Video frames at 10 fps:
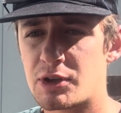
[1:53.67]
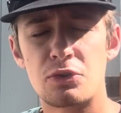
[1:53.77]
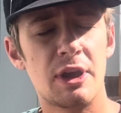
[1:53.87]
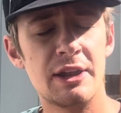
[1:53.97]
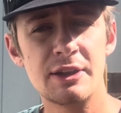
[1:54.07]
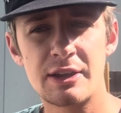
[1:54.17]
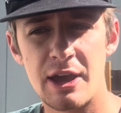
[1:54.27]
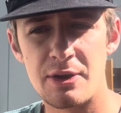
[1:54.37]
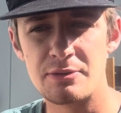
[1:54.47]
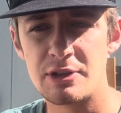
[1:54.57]
Create an
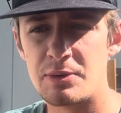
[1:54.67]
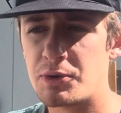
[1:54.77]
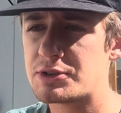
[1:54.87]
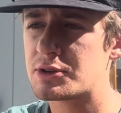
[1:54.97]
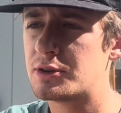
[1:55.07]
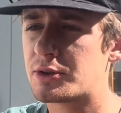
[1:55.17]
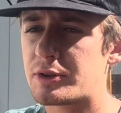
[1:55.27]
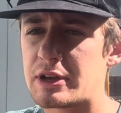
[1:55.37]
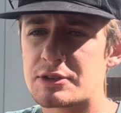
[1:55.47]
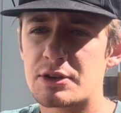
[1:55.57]
account, and what it's going to look
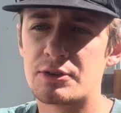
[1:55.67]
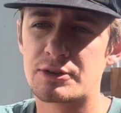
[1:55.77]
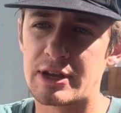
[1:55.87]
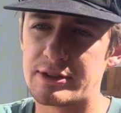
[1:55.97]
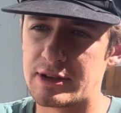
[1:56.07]
like is going to look like